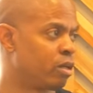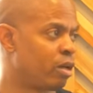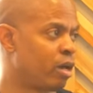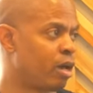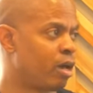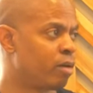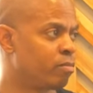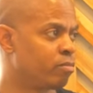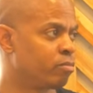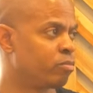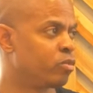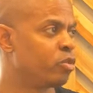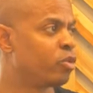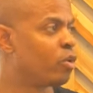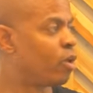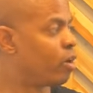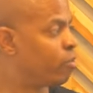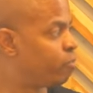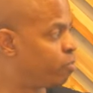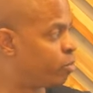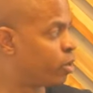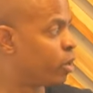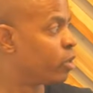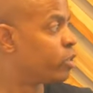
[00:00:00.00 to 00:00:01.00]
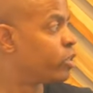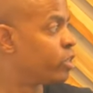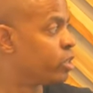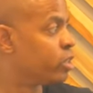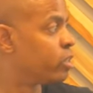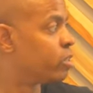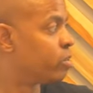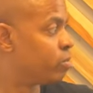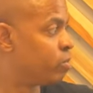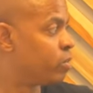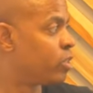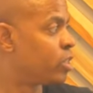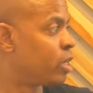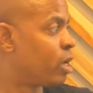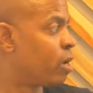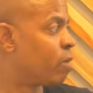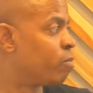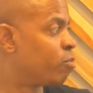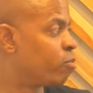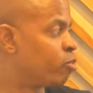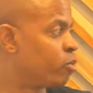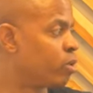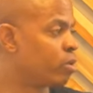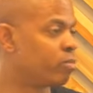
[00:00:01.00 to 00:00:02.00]
I, you know, I've purchased
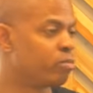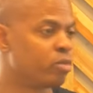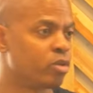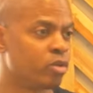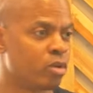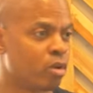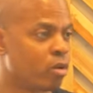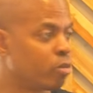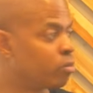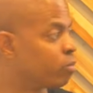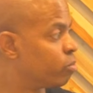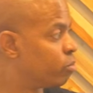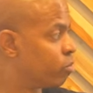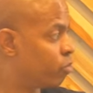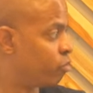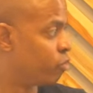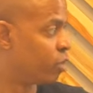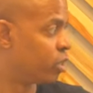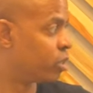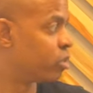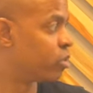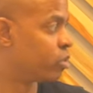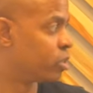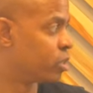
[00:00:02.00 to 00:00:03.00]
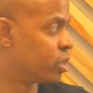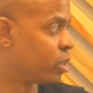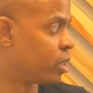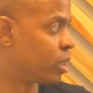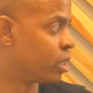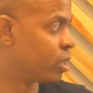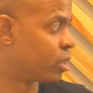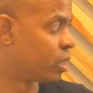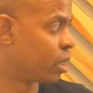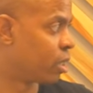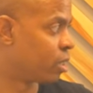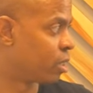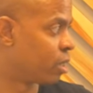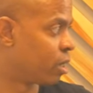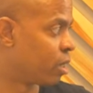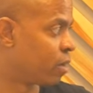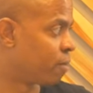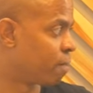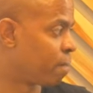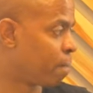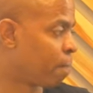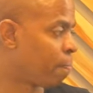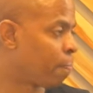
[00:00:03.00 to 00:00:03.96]
some from, you know, vendors and things like that.